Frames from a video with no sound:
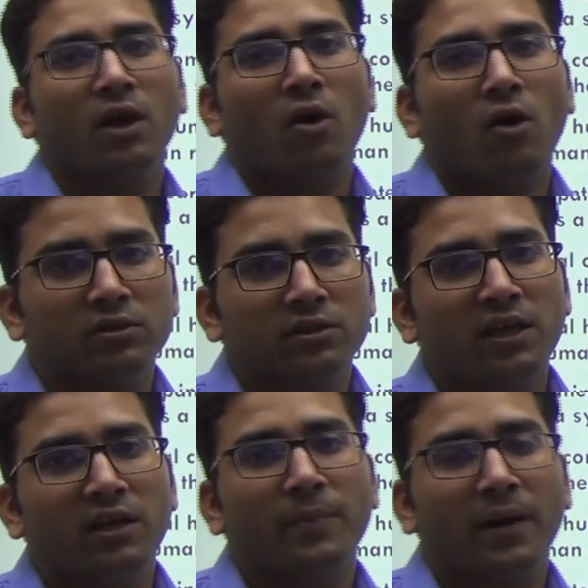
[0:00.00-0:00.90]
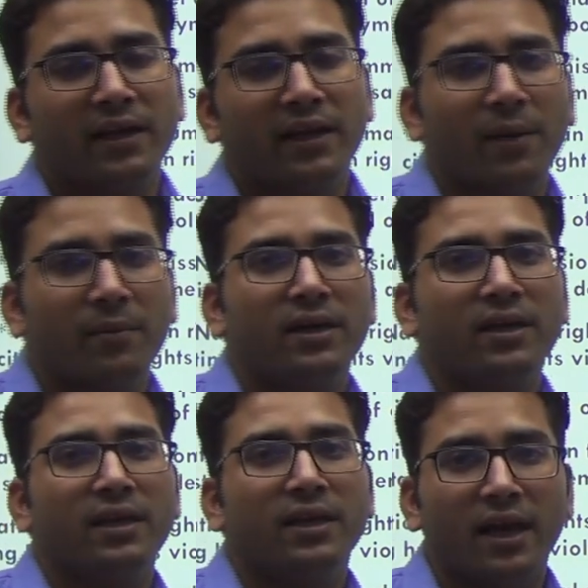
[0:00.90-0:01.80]
on the practicability
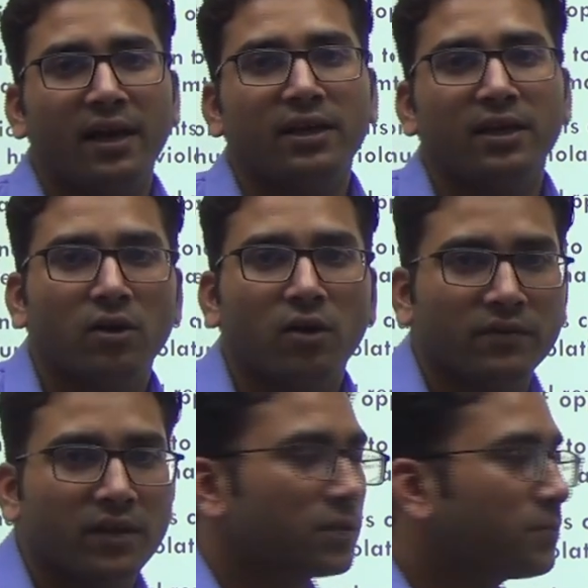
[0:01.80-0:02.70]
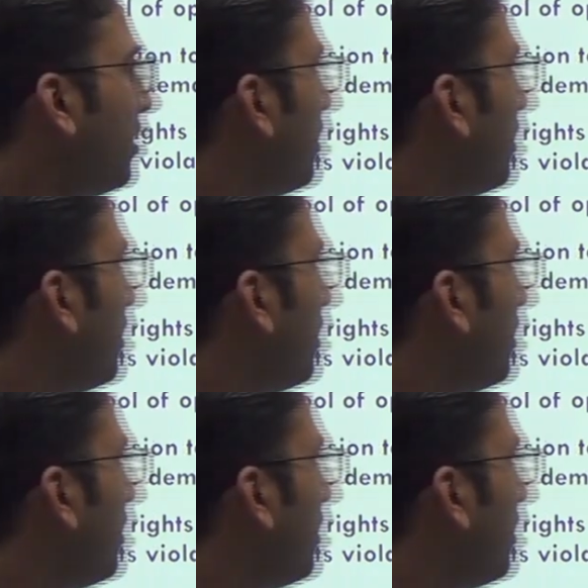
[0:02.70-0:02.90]
and legality of the AFSPA?